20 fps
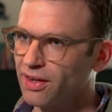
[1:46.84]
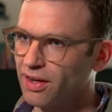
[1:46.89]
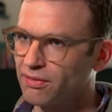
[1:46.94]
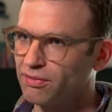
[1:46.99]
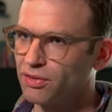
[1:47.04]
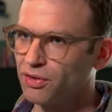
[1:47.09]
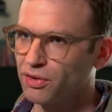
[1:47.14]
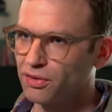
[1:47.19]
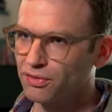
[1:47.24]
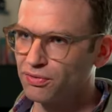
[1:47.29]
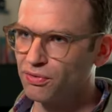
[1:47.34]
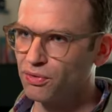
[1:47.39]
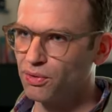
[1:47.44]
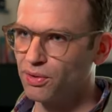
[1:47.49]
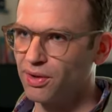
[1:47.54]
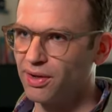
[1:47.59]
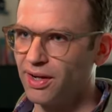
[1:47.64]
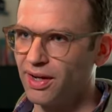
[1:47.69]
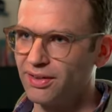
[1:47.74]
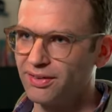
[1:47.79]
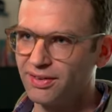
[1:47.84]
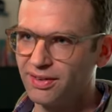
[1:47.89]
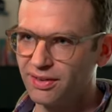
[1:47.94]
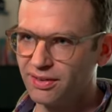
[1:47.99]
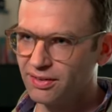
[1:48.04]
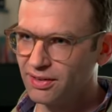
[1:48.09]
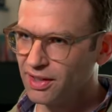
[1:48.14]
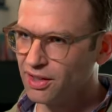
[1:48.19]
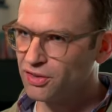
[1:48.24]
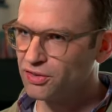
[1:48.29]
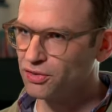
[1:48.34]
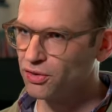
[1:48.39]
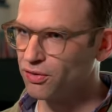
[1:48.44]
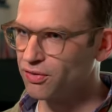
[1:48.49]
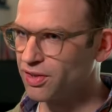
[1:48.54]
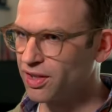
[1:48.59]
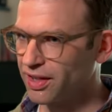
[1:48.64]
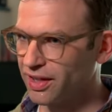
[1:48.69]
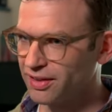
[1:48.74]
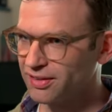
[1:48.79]
that I've looked for as a teacher
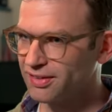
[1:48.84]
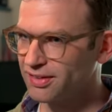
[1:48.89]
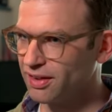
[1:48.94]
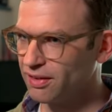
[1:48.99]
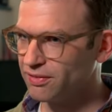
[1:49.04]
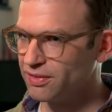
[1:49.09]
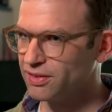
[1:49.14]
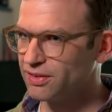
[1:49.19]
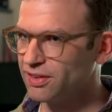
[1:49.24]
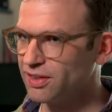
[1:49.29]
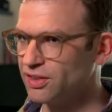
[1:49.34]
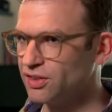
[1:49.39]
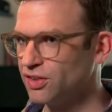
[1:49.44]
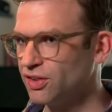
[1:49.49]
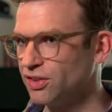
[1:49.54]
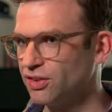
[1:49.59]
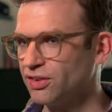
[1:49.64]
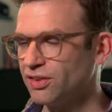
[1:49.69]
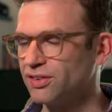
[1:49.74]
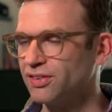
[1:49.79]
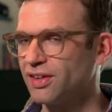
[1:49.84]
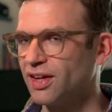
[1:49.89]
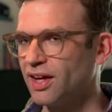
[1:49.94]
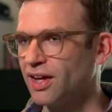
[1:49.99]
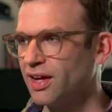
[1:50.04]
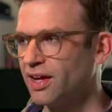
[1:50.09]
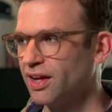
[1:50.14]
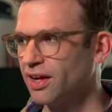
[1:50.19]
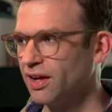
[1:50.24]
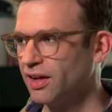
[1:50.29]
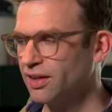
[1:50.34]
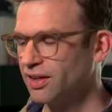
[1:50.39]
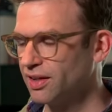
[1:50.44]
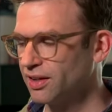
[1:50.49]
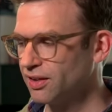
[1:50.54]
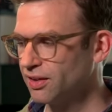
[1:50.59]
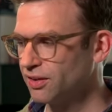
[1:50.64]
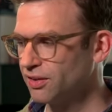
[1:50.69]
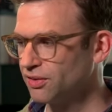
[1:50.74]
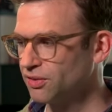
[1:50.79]
over the last 17 years
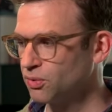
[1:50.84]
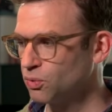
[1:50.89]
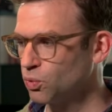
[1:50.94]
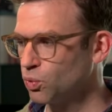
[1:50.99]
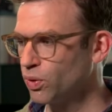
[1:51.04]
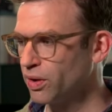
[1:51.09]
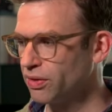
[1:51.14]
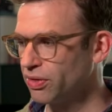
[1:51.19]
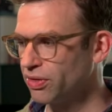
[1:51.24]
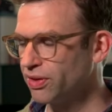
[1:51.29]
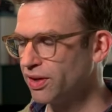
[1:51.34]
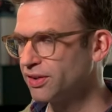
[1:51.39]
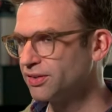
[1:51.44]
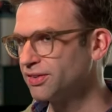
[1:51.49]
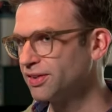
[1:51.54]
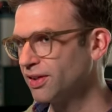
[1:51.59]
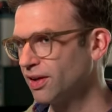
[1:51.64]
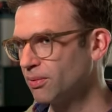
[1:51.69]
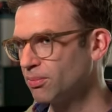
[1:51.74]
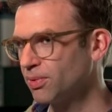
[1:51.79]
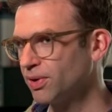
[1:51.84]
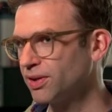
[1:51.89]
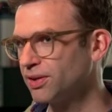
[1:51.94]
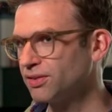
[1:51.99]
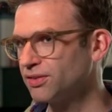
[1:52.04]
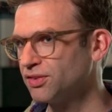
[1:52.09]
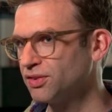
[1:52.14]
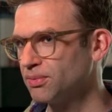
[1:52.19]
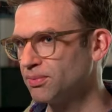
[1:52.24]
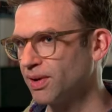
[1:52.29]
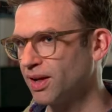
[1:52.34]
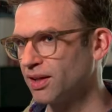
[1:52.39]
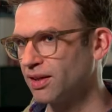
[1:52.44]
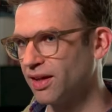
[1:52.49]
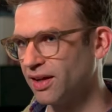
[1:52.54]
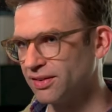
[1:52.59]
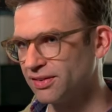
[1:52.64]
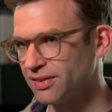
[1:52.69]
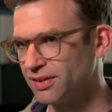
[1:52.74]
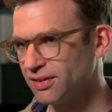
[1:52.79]
is what things can I bring into my
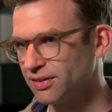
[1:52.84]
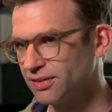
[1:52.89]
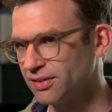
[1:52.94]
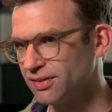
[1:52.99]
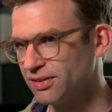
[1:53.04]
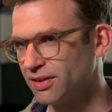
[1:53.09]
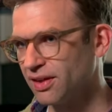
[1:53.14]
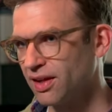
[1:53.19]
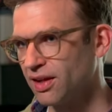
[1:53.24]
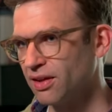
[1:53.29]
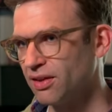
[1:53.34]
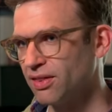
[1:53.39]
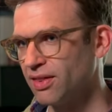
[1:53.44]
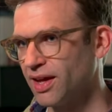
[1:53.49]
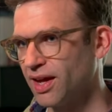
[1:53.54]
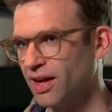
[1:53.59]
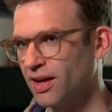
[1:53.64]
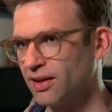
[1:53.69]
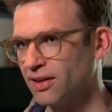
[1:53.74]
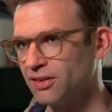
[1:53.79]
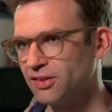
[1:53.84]
lessons that